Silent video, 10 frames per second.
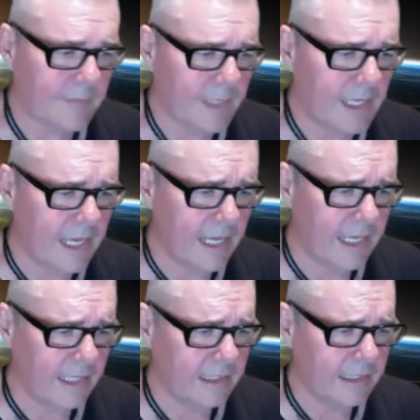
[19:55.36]

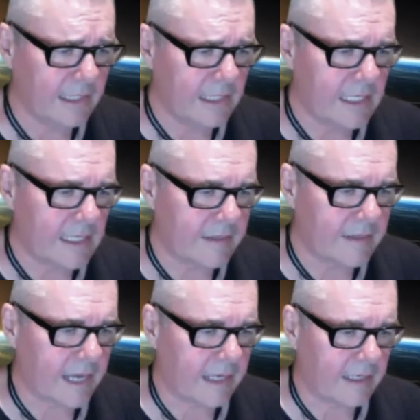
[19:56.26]
And
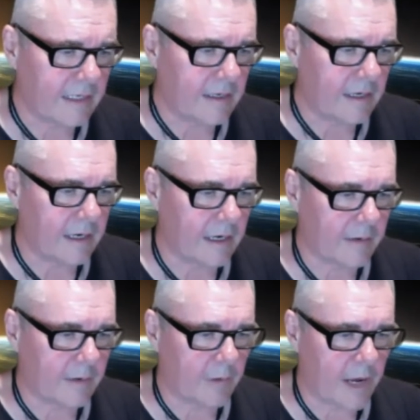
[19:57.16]
that
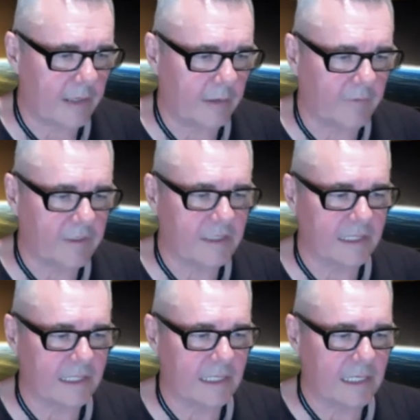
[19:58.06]
created
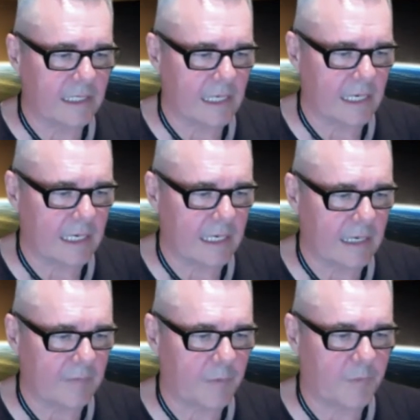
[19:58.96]
obviously
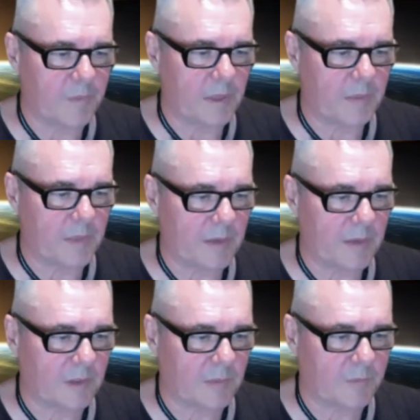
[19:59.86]
it
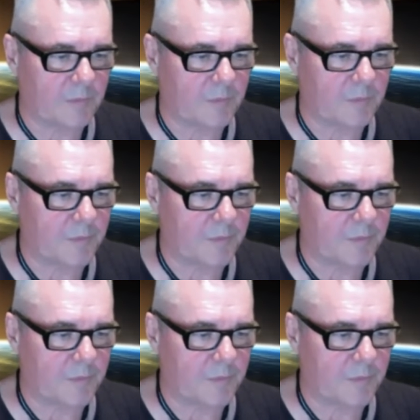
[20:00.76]
sort of